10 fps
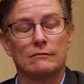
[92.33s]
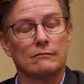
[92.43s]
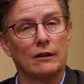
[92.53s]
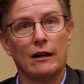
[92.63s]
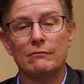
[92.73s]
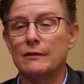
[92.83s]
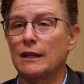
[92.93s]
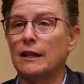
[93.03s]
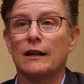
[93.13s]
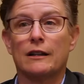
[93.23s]
Well,
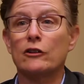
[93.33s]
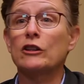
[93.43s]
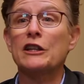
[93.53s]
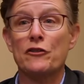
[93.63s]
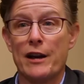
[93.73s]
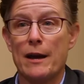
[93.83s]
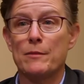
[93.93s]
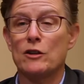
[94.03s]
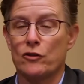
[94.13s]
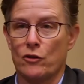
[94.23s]
clearly your name
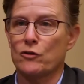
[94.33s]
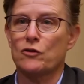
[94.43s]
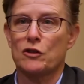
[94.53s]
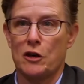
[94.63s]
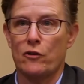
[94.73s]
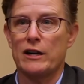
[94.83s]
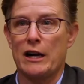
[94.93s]
and your social security